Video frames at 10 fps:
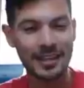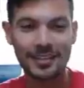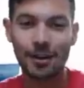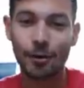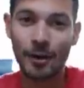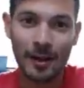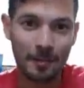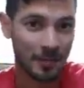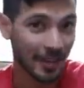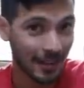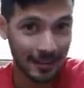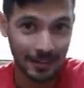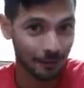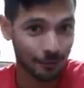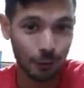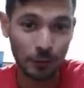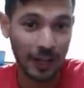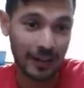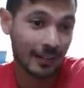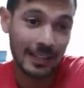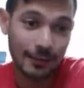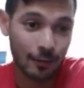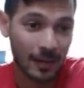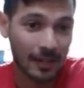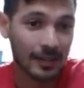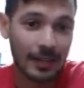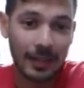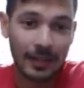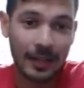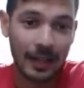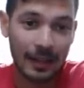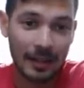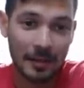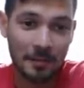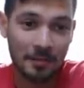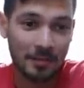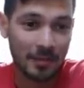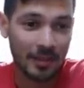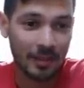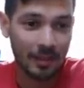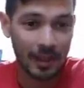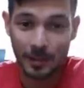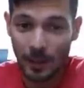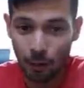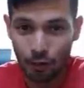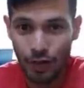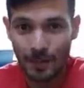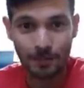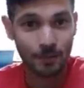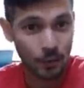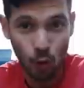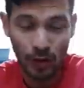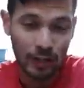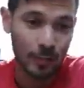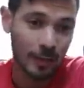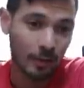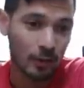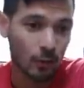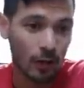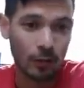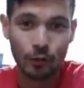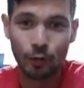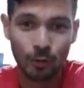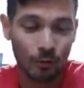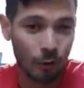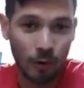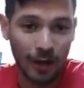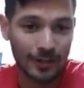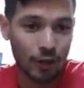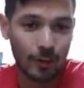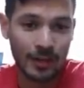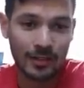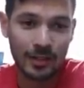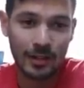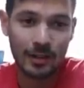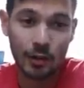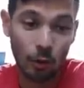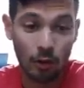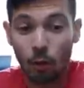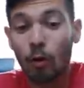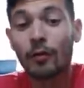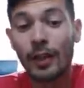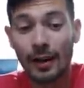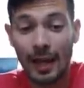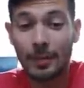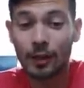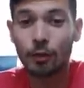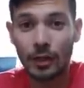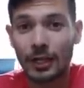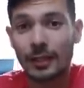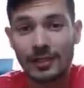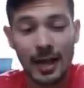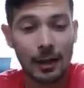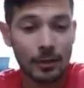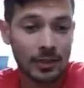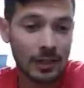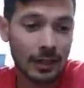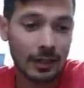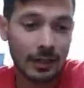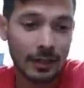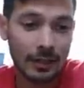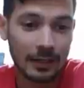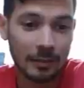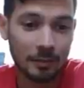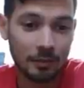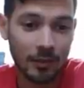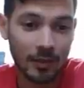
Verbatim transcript: S E O. It's a full day, at least for me. Um, I spend a lot of time talking to people as well, to re replying to comments. So all, all of that I am including in these hours. Um,